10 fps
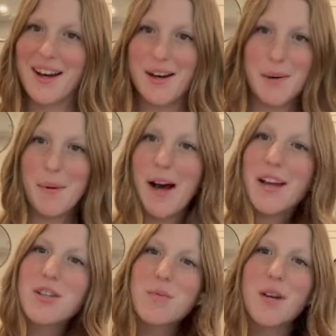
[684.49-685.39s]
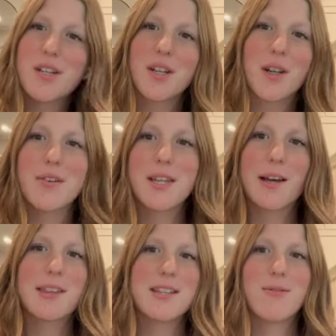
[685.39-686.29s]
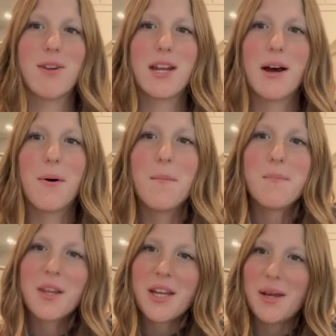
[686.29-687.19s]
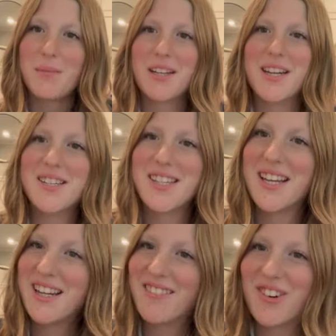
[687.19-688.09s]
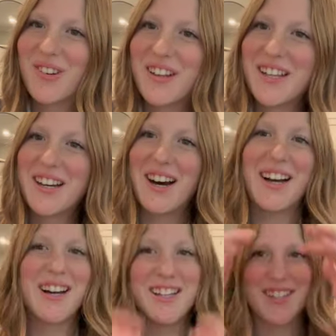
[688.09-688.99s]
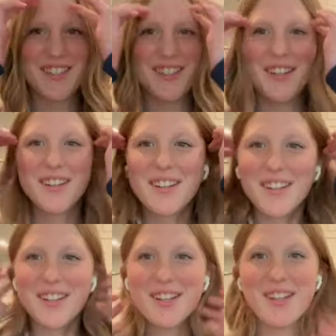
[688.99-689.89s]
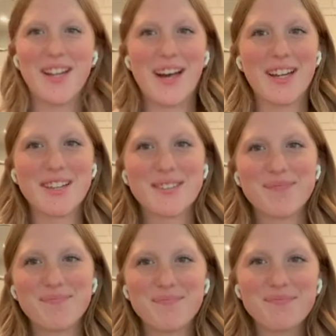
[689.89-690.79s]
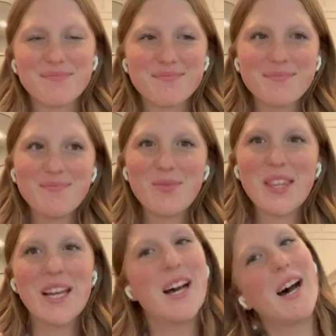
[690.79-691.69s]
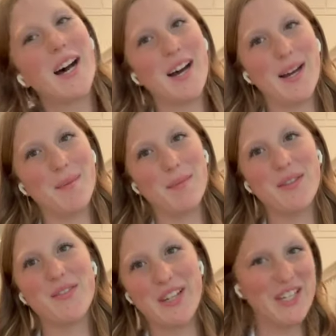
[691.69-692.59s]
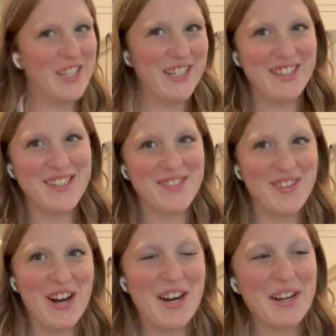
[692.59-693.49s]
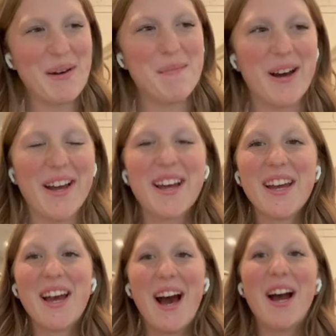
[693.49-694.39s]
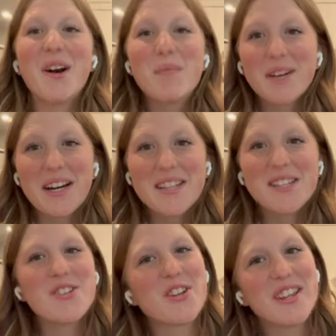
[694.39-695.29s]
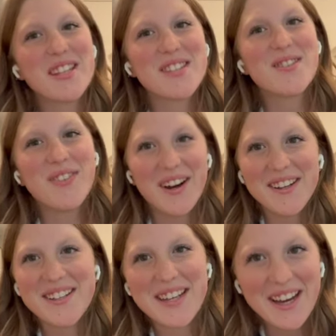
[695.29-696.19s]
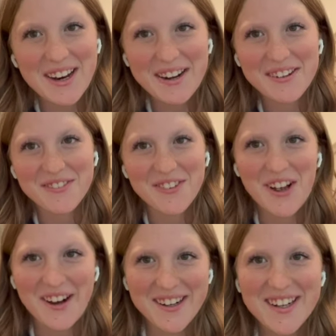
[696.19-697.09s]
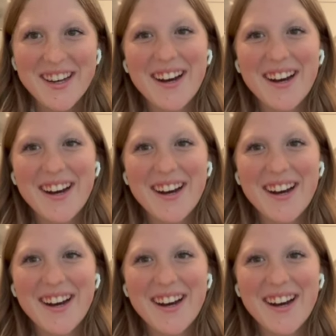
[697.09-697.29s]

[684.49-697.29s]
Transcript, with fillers: I just wanted to close out this video because it never really got a good, like, I'm finishing this vlog, but I hope you guys enjoyed this fun, chaotic vlog.